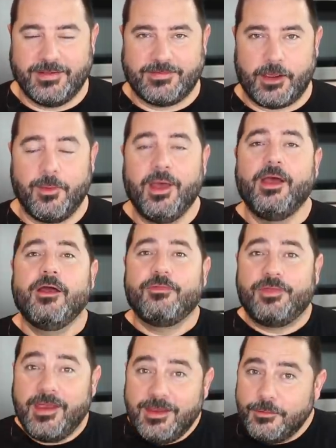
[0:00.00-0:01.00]
So
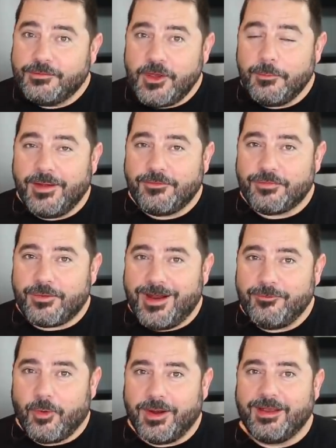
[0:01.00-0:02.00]
thank you so much,
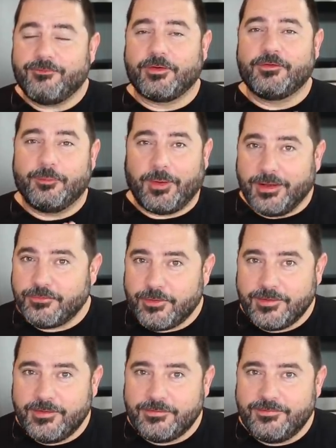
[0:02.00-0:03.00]
Thrive Market, for
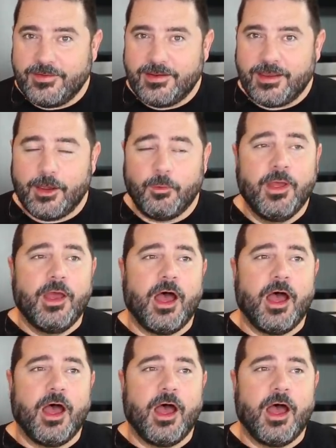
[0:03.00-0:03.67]
sponsoring this video.